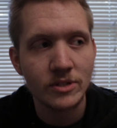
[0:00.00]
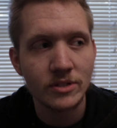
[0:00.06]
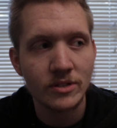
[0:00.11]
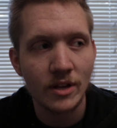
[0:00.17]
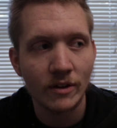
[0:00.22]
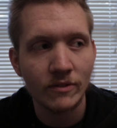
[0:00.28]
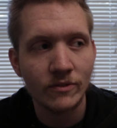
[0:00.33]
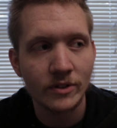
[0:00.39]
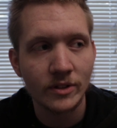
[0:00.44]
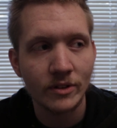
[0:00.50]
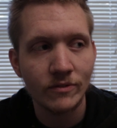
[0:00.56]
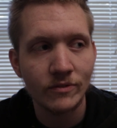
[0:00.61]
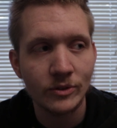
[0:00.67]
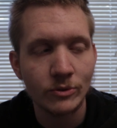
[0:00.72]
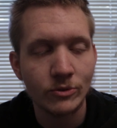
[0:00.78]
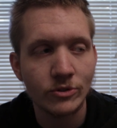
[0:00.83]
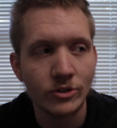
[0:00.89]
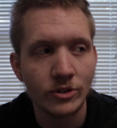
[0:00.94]
stuff in the
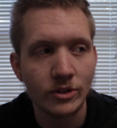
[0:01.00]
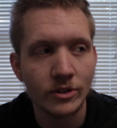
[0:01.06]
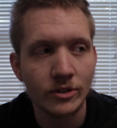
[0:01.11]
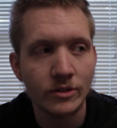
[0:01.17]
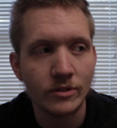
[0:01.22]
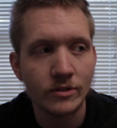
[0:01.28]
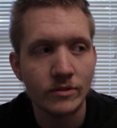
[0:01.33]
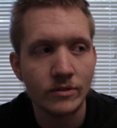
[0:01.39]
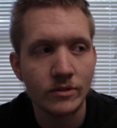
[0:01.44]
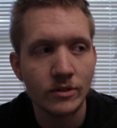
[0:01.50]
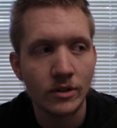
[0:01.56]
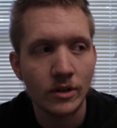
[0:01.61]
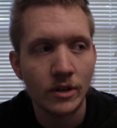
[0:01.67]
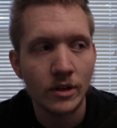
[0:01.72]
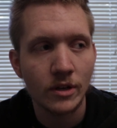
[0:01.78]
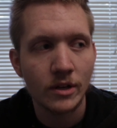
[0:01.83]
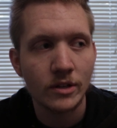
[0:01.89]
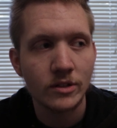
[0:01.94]
future,
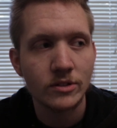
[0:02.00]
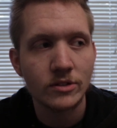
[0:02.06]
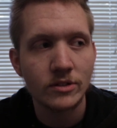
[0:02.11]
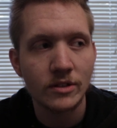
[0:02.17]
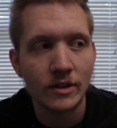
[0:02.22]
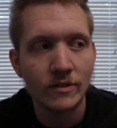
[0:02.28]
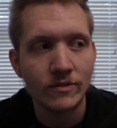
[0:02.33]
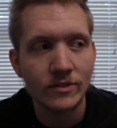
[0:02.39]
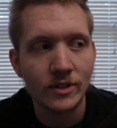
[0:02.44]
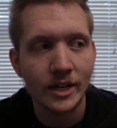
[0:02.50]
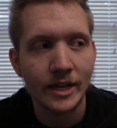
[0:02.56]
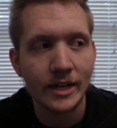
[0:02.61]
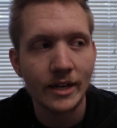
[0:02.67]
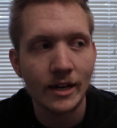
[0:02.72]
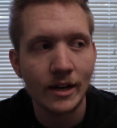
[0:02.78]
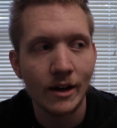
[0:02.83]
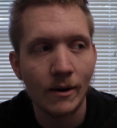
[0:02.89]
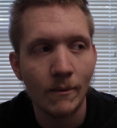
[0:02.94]
stuff
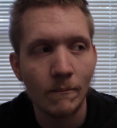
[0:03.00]
like